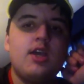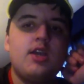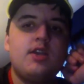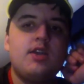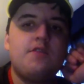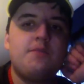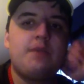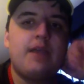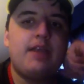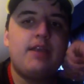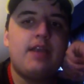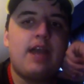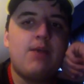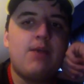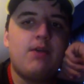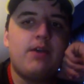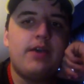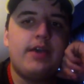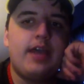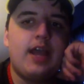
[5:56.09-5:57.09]
despite not
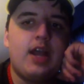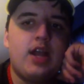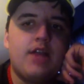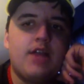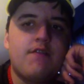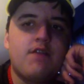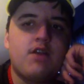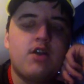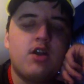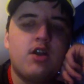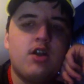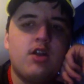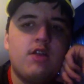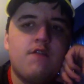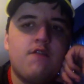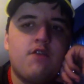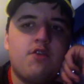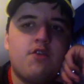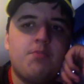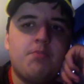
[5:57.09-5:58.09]
really caring for her in the
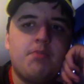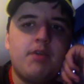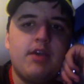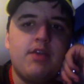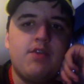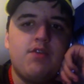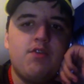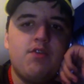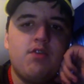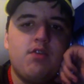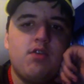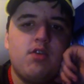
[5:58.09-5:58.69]
first place.